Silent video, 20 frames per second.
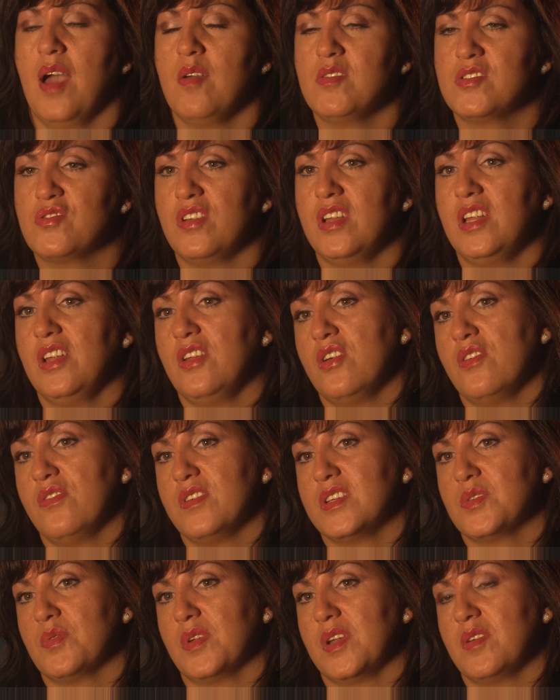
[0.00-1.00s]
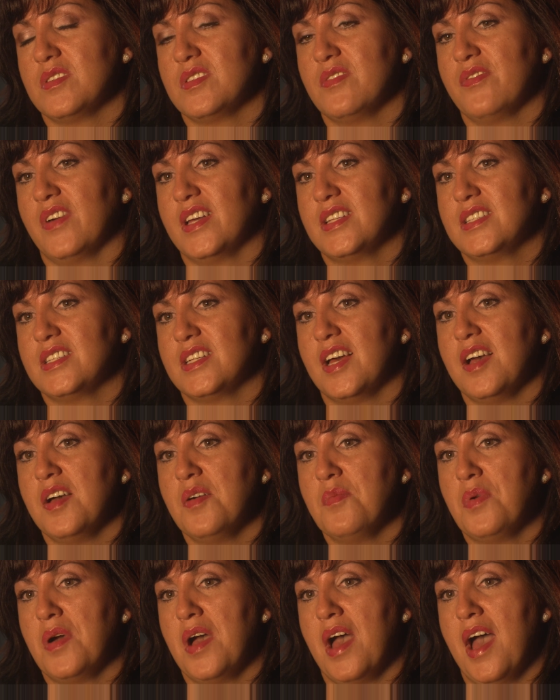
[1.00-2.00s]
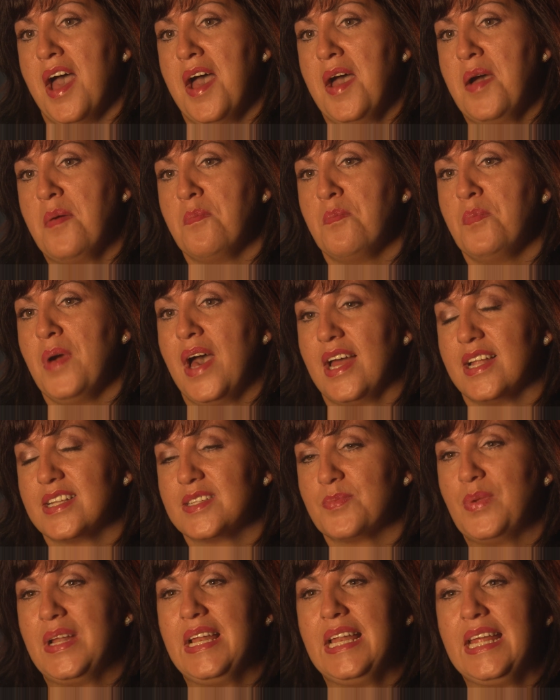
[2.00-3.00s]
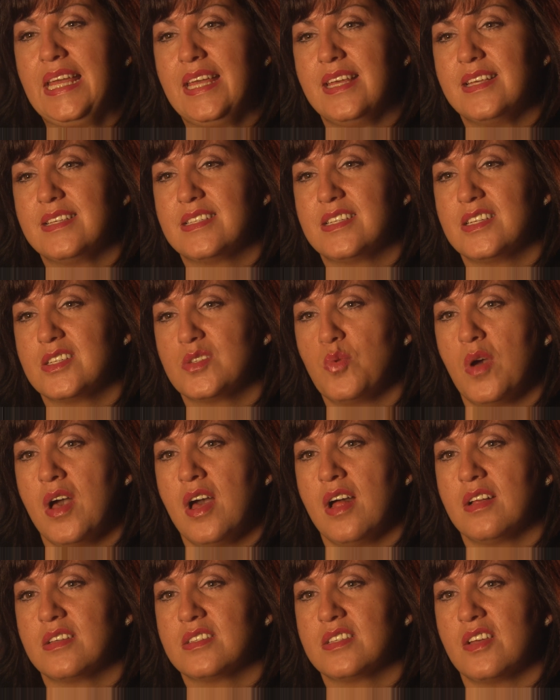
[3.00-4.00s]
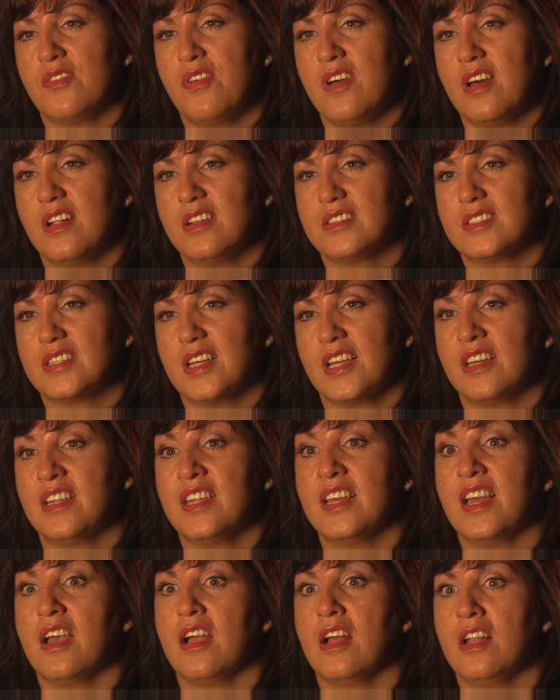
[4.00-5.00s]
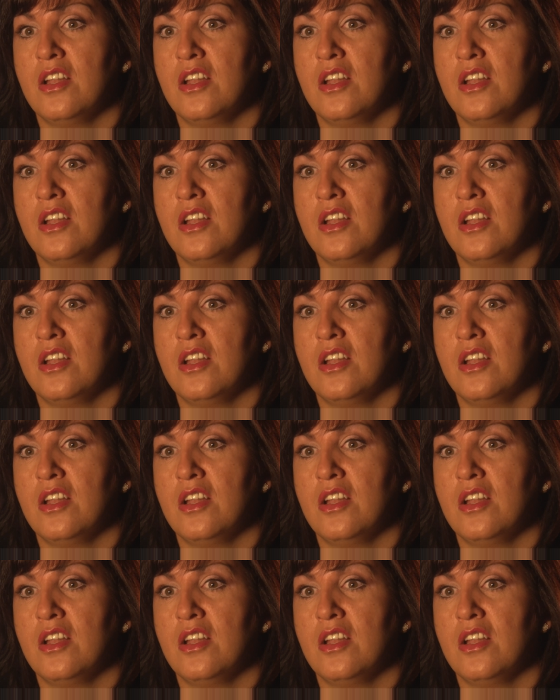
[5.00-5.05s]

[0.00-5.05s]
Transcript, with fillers: I was really nervous when I was invited up, but pleased as well, because I felt I'm going to get